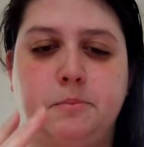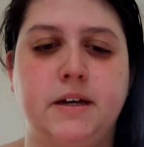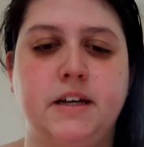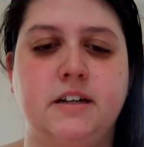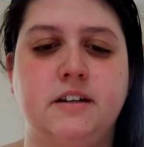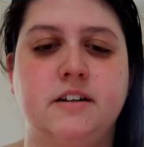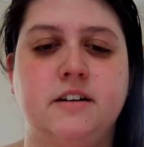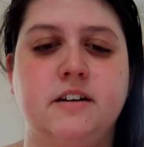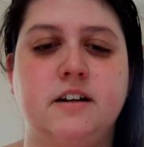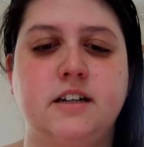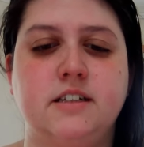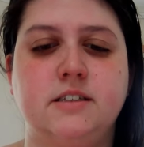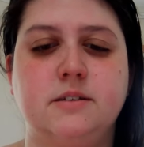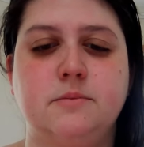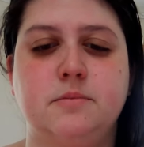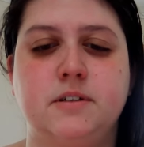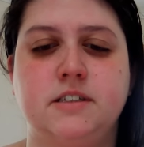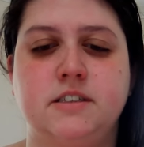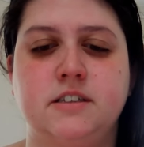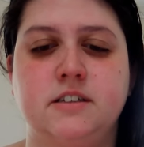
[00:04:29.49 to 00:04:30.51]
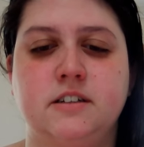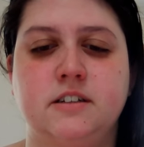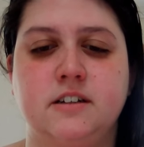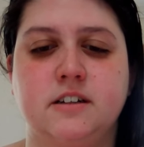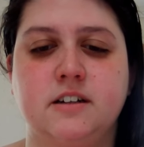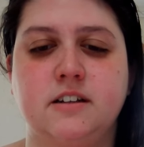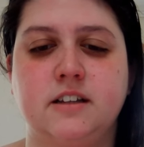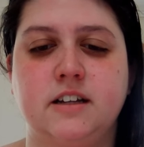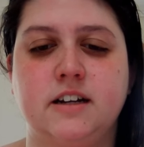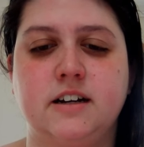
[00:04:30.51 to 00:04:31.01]
Bender as a prisoner,
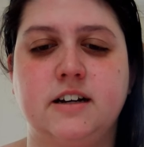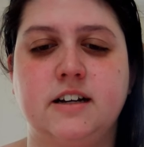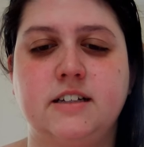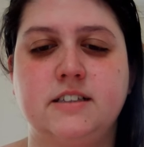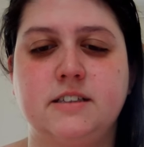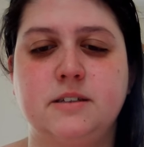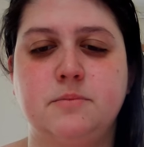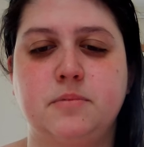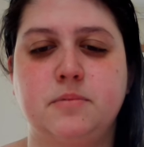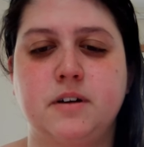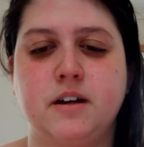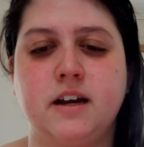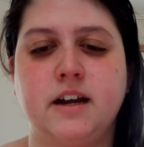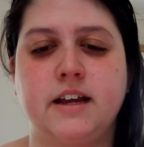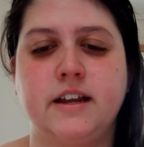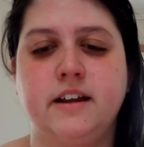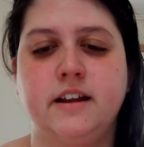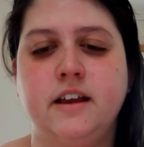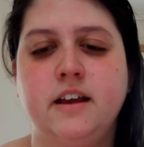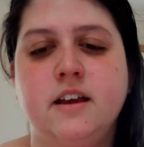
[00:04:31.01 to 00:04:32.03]
Claire as a bride,